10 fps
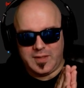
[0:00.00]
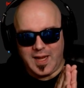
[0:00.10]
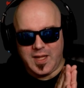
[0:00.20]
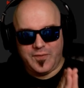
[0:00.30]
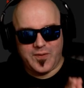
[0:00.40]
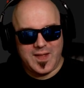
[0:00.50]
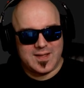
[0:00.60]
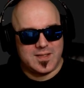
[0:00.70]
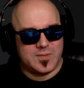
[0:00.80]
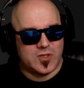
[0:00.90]
Thank you for
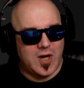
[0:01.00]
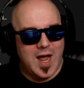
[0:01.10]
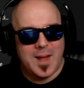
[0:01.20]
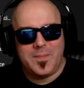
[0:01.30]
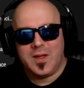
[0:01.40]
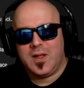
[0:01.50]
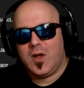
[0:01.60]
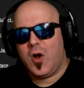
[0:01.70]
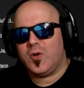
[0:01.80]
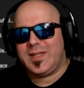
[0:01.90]
that subscribe.
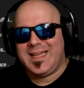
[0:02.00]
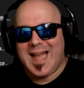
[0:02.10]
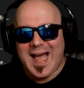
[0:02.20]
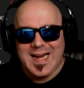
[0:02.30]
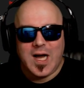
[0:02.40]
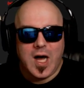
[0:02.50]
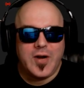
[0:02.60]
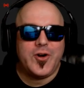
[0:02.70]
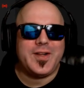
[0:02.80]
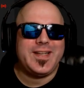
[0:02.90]
Only
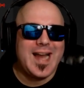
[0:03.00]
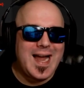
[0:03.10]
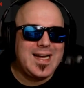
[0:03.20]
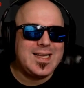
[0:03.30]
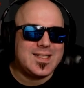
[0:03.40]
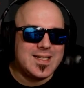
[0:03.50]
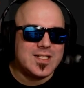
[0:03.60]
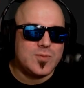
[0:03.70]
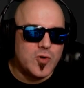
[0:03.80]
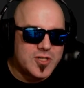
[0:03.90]

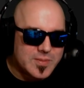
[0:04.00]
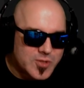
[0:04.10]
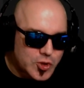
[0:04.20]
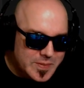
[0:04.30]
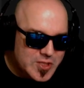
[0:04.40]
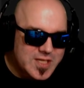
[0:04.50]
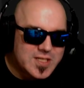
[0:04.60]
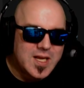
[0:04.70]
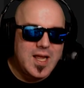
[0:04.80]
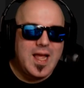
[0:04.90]
996 more
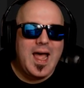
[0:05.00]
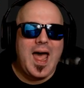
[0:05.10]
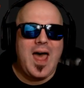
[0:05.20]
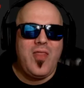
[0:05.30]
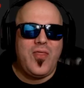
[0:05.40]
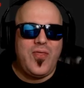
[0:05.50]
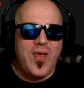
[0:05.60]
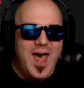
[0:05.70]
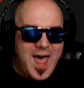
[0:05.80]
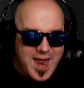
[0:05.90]
subscriptions. And
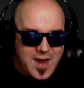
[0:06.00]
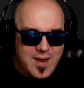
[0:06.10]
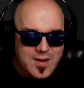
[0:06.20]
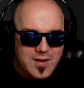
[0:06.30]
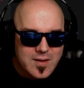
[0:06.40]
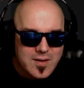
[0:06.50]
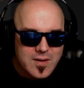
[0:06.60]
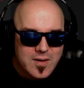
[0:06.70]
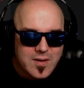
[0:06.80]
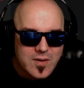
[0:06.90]
then
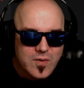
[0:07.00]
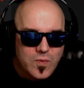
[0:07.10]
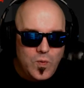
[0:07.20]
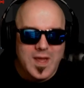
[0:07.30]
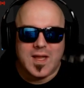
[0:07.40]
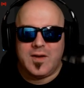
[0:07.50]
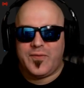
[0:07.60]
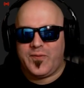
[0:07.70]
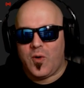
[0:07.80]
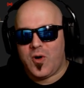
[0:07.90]
we can
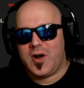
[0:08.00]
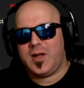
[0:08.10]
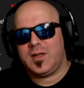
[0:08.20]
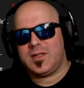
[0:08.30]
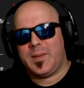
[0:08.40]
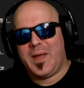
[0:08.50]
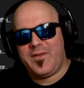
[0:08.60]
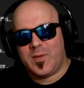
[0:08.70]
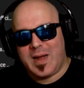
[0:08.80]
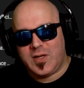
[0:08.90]
afford to pay
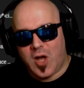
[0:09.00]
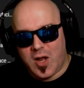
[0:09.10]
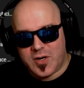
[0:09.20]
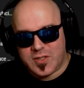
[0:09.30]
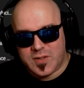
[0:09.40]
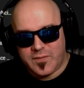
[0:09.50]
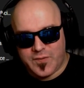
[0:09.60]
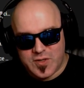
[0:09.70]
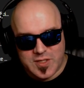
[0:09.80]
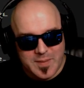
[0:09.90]
for my daughter's first